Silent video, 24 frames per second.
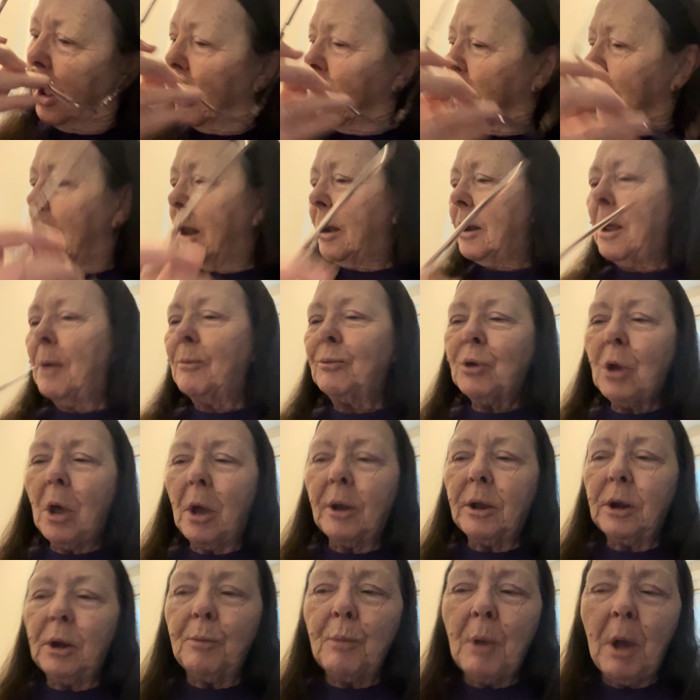And I'm
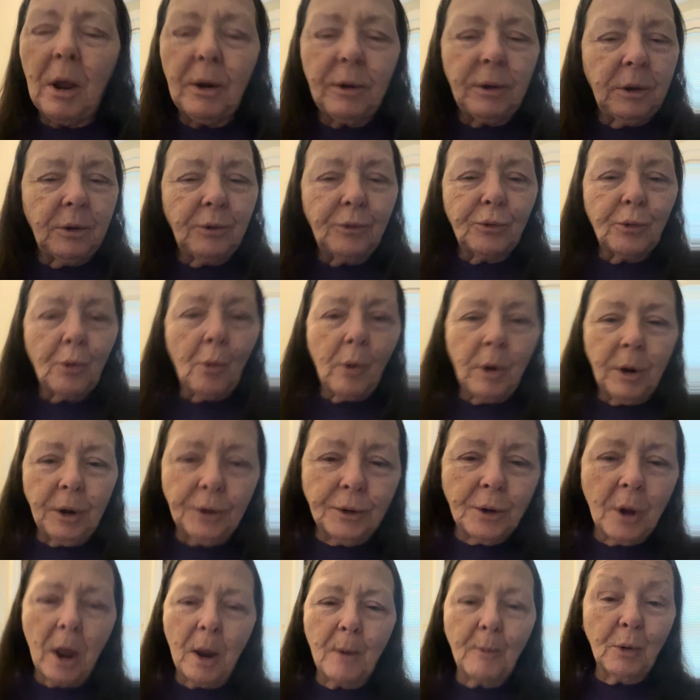talking about enjoying
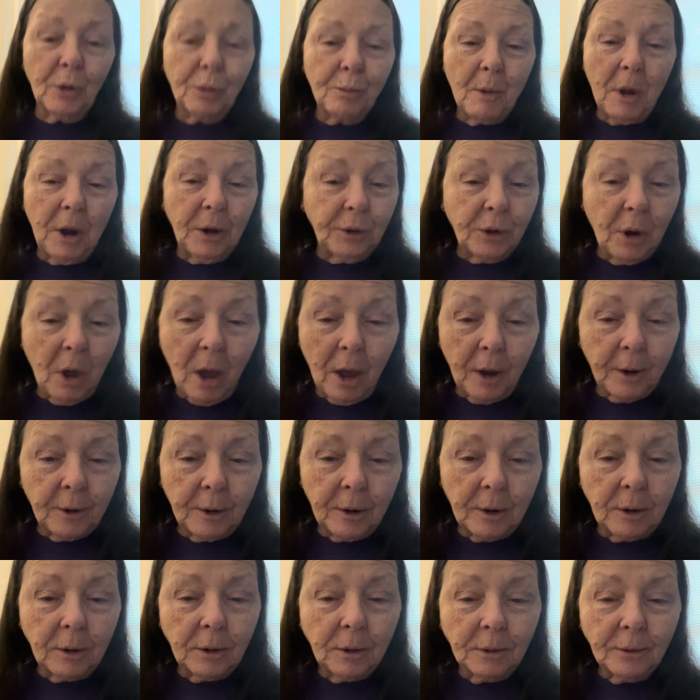time with my
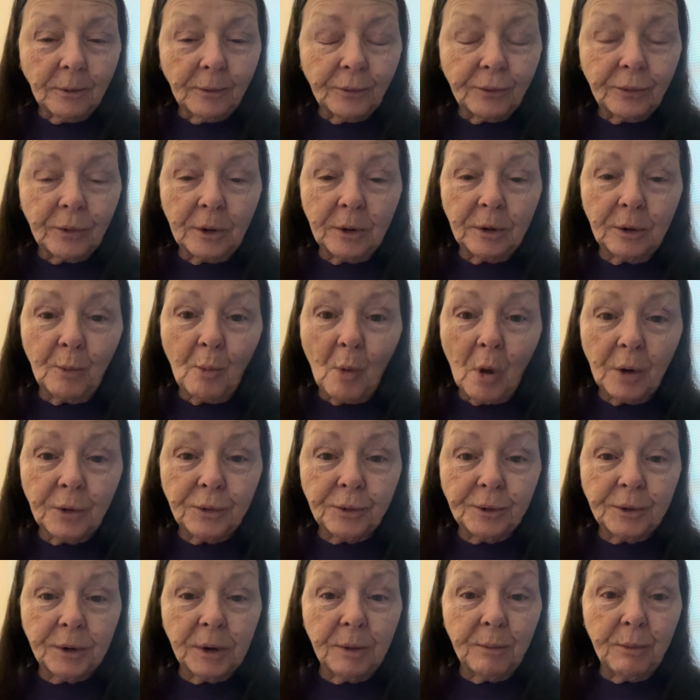daughter, sitting and
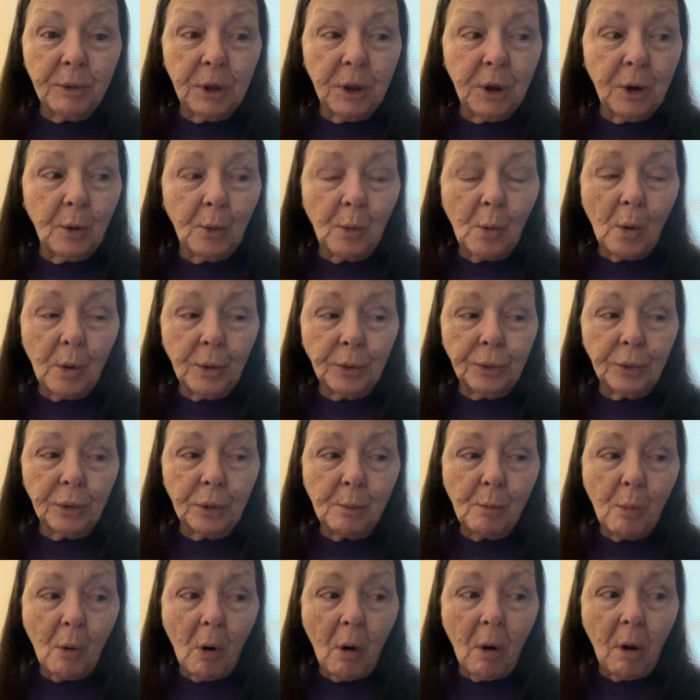watching TV or going to the
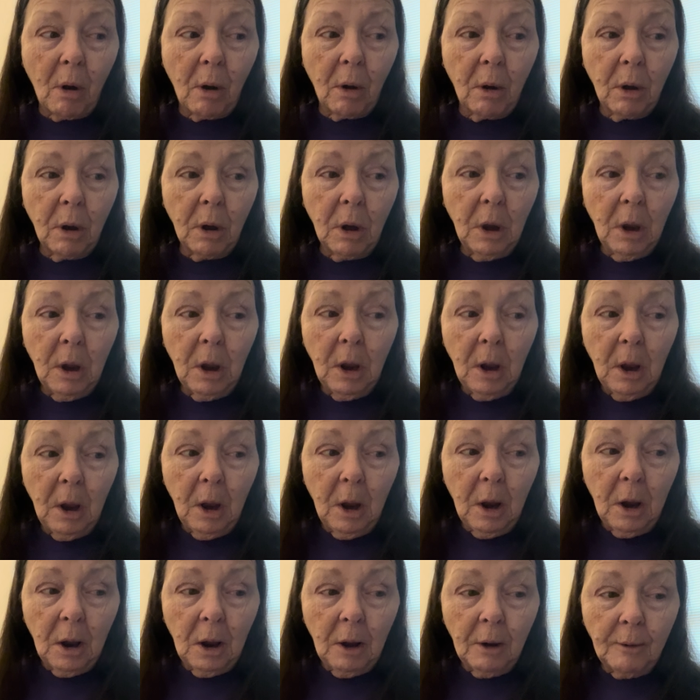bar
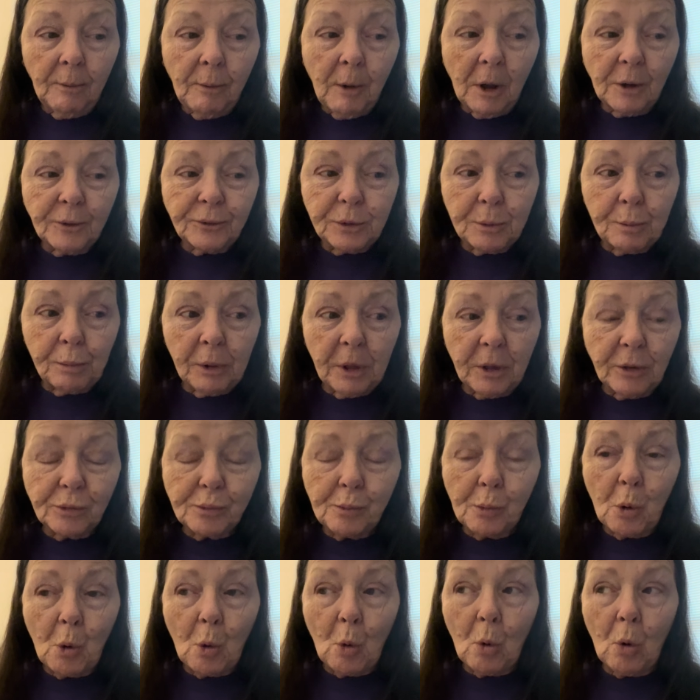while she plays
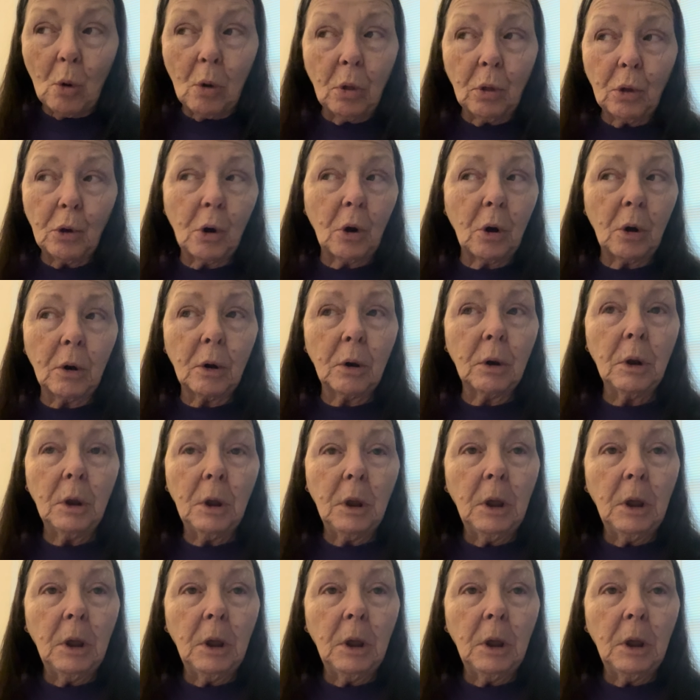pool, or